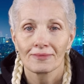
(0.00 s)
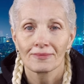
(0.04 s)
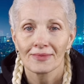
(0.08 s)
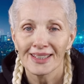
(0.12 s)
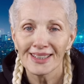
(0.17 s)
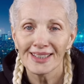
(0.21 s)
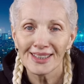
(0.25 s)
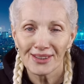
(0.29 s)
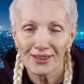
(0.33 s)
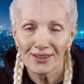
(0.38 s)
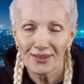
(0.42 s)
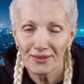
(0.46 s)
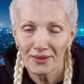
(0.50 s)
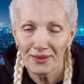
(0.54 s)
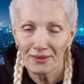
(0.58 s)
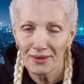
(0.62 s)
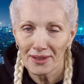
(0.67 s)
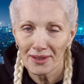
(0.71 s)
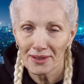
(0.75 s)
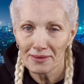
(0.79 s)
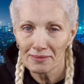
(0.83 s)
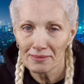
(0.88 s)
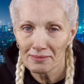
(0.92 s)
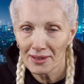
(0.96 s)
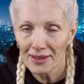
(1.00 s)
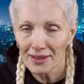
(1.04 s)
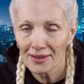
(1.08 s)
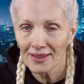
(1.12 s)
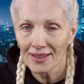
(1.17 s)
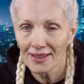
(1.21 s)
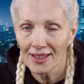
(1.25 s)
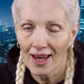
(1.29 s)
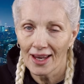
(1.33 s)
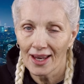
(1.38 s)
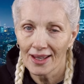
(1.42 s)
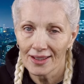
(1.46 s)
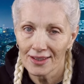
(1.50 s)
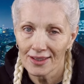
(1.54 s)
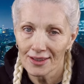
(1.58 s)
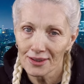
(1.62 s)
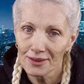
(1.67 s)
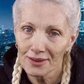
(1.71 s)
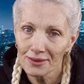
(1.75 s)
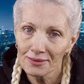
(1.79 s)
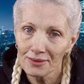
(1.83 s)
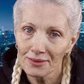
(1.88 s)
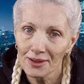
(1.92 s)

Hello everyone, Bently K here.